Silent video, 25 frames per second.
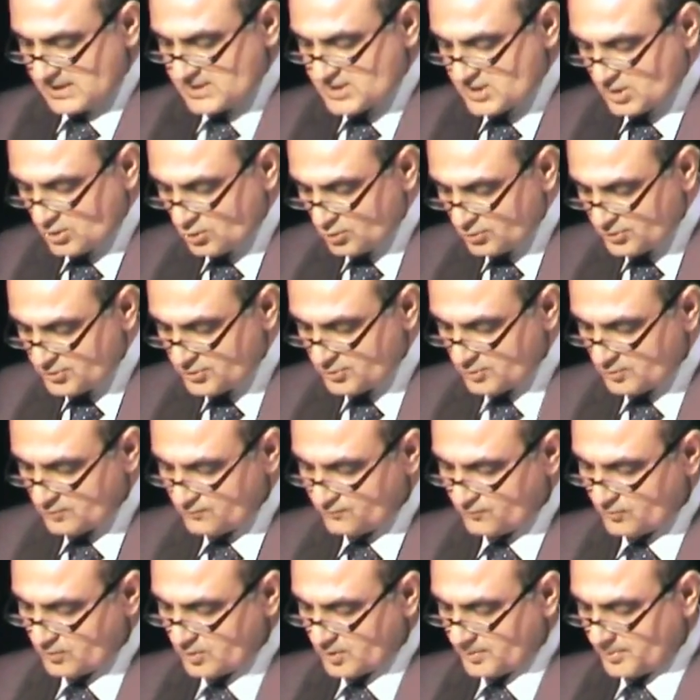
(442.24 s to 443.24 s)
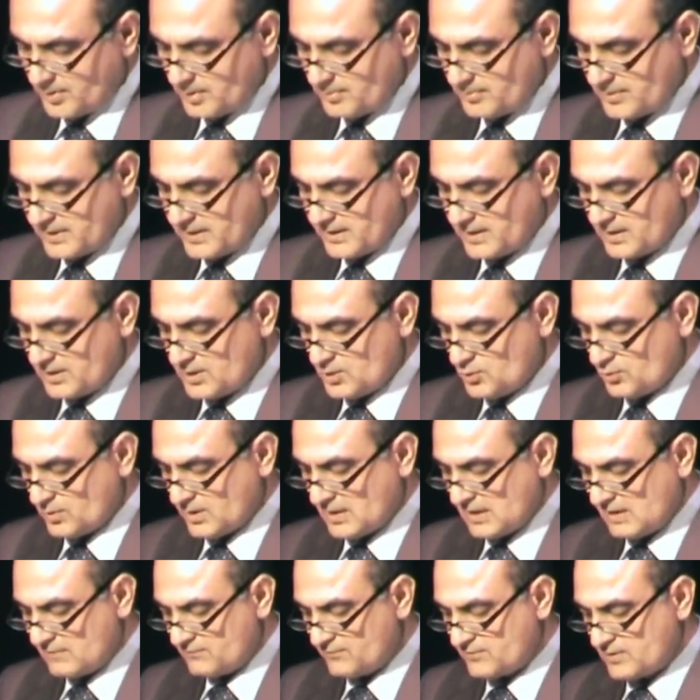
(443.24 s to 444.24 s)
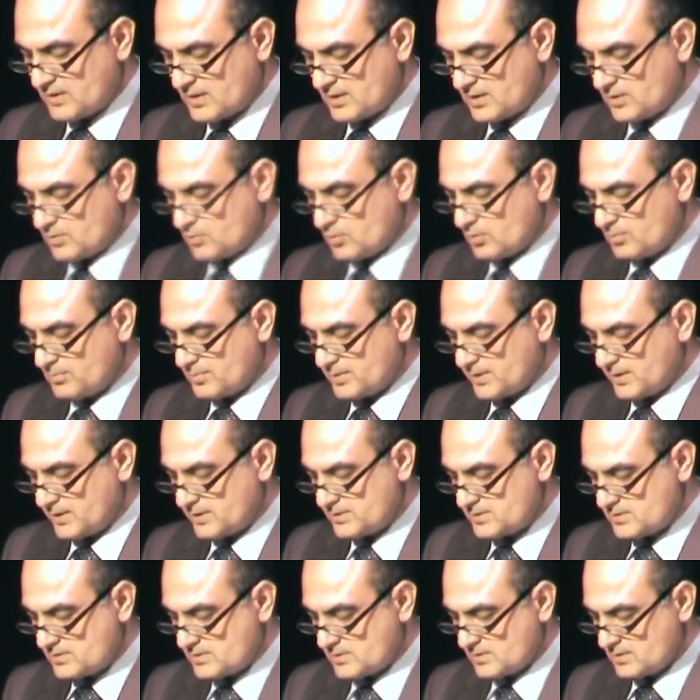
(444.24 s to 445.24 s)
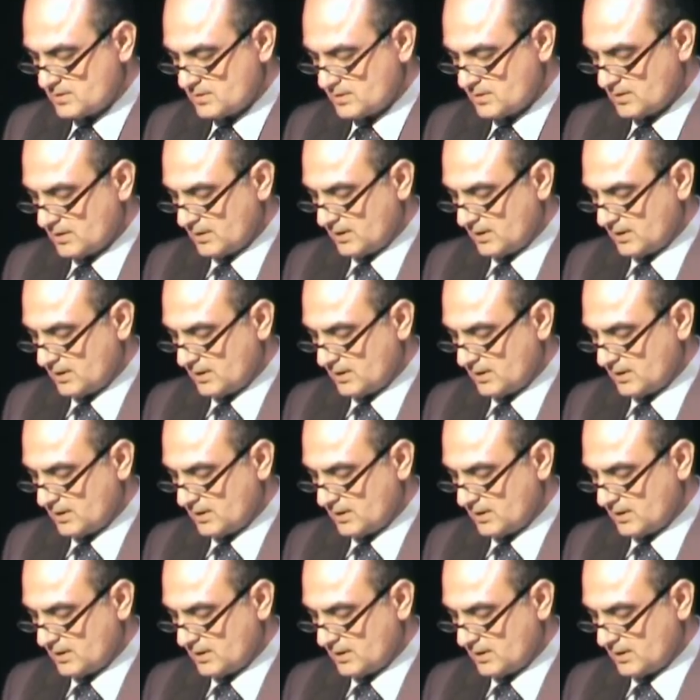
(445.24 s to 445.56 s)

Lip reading: I salute you for remembering your Afghan comrades